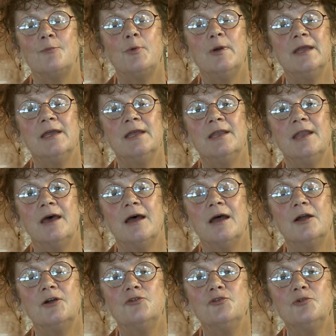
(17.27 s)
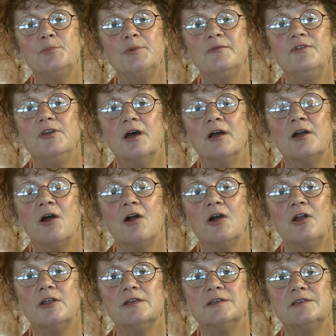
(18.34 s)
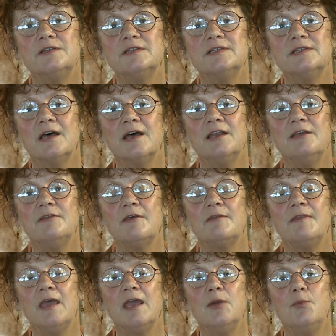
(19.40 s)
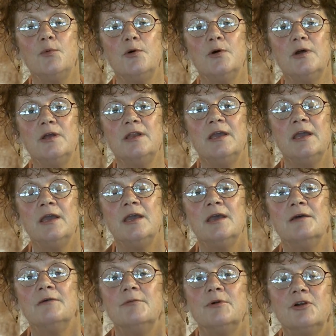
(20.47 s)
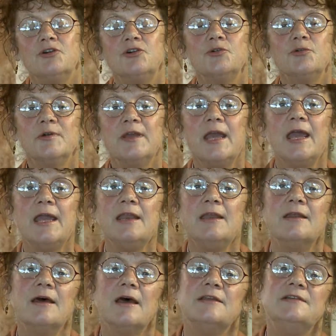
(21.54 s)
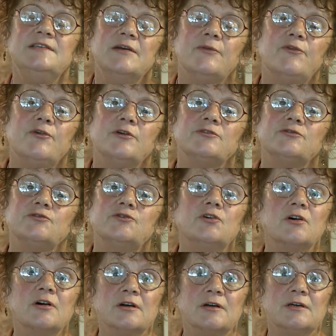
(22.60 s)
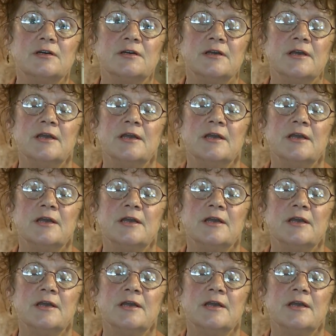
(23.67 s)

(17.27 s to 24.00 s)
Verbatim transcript: when a group of young artists decided that they would create a different look,